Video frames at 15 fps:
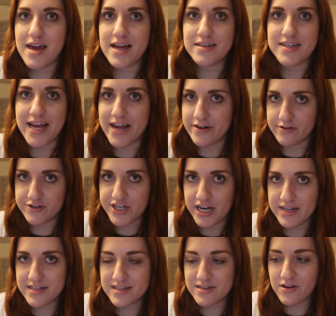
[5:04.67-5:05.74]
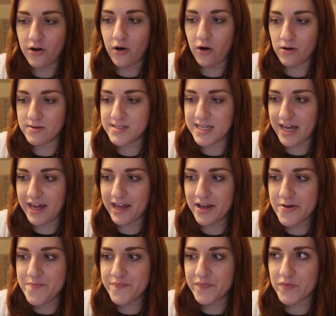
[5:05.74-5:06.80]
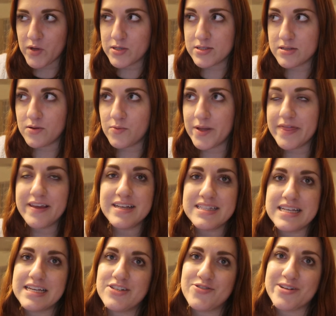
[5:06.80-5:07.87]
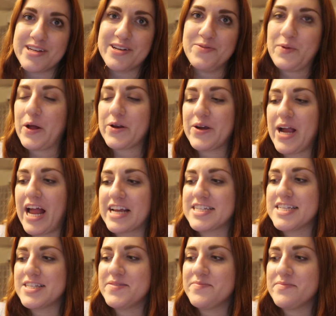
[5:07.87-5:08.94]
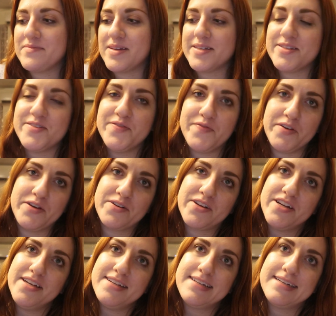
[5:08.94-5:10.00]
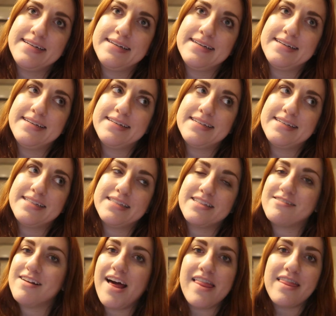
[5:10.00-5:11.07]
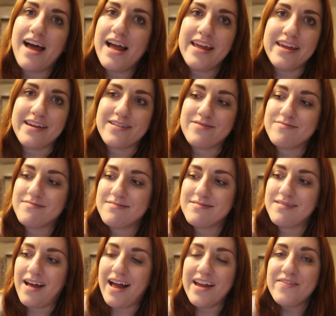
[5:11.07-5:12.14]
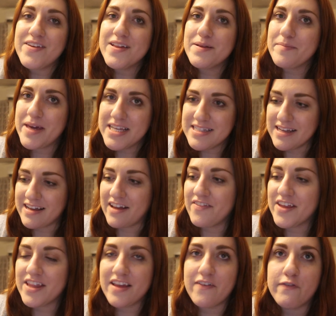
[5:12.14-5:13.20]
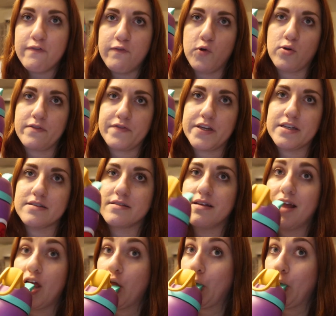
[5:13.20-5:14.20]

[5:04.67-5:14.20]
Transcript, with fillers: and energized all day. So when they say drinking water actually makes you feel good, They're not lying. I feel amazing. I've had like 4 of these.